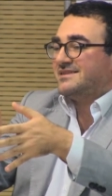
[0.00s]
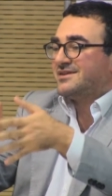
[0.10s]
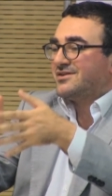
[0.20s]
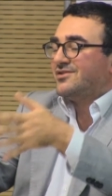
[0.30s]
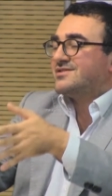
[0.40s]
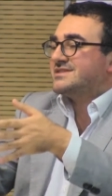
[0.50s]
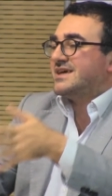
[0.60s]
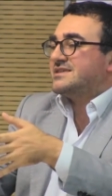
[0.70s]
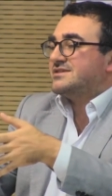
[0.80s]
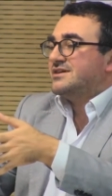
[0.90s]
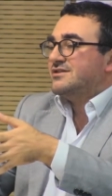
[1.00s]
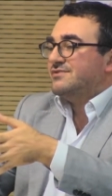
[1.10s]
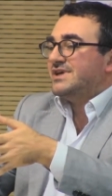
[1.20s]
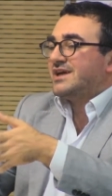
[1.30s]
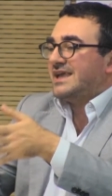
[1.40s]
and the court says,
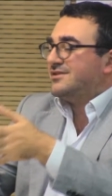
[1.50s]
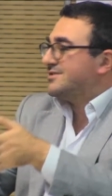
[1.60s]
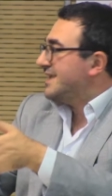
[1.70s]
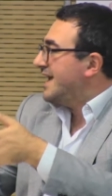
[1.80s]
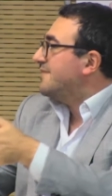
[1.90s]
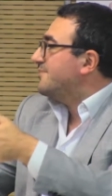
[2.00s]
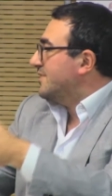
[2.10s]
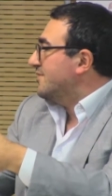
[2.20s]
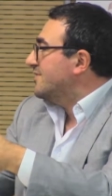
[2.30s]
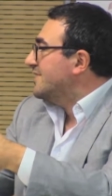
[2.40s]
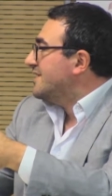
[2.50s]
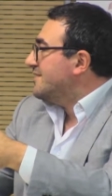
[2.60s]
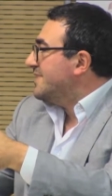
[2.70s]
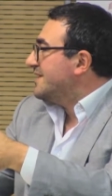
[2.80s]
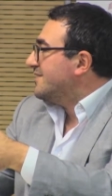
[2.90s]
we cannot help you
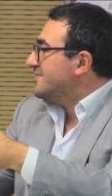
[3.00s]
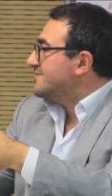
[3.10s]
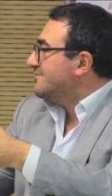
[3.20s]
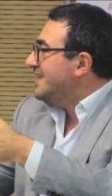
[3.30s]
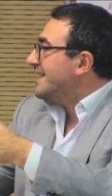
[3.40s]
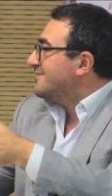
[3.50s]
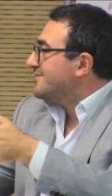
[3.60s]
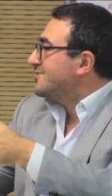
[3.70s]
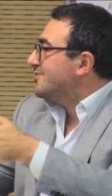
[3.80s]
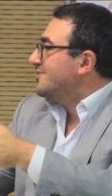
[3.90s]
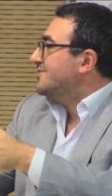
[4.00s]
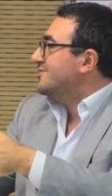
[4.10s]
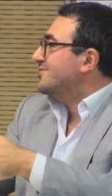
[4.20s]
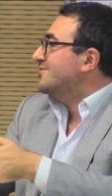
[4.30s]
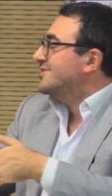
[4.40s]
because we are not going
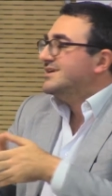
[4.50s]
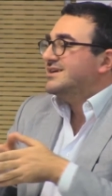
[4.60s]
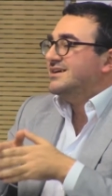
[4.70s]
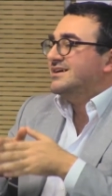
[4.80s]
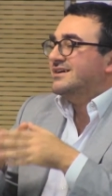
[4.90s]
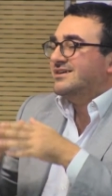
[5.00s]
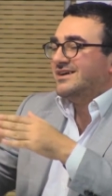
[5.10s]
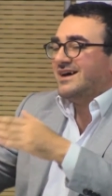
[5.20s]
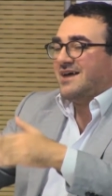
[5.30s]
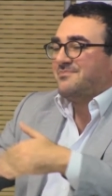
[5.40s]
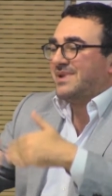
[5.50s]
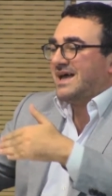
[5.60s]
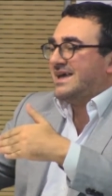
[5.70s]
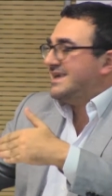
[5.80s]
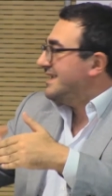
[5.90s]
to
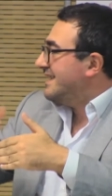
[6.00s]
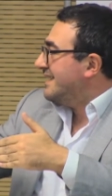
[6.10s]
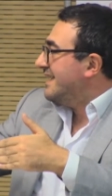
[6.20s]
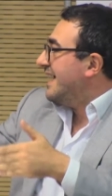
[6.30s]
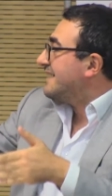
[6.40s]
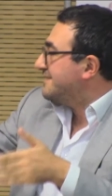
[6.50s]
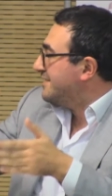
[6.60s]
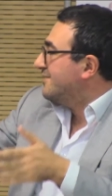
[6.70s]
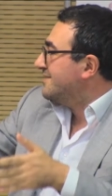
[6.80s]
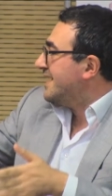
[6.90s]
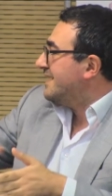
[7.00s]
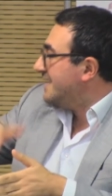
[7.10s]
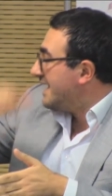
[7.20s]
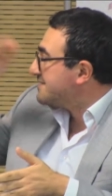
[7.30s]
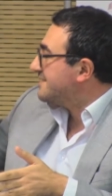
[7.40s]
apply Article
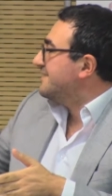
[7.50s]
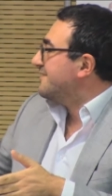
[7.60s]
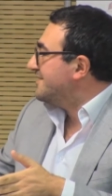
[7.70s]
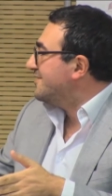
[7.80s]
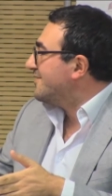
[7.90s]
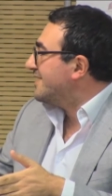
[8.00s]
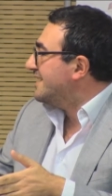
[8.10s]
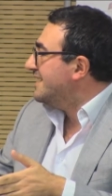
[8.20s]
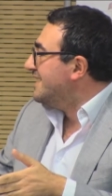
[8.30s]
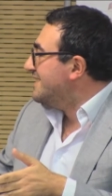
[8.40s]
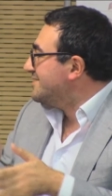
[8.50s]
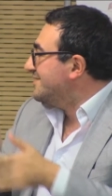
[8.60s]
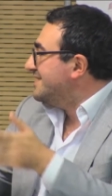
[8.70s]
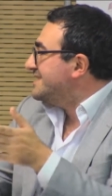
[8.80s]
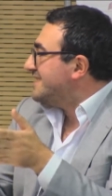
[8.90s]
9 extraterritorially.
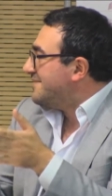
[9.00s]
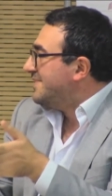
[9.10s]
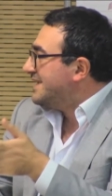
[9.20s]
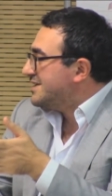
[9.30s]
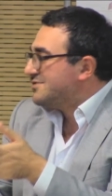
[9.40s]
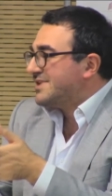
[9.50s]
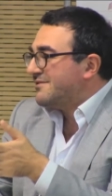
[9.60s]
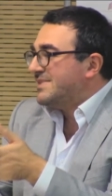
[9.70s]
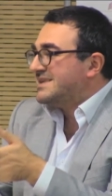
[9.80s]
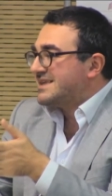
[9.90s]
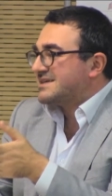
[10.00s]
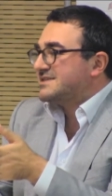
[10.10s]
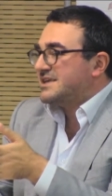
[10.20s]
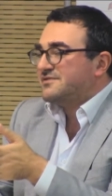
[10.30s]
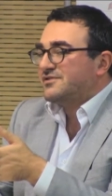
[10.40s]
So this application would have been
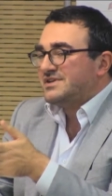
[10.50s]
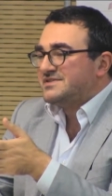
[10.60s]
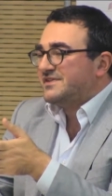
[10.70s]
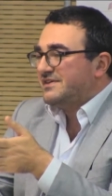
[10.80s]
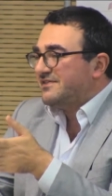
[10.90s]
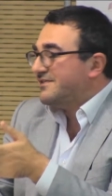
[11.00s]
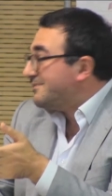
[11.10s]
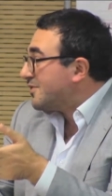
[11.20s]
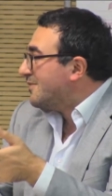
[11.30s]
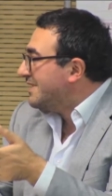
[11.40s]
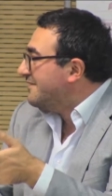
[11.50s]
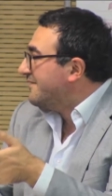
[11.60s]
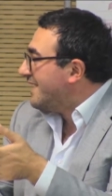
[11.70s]
successful if probably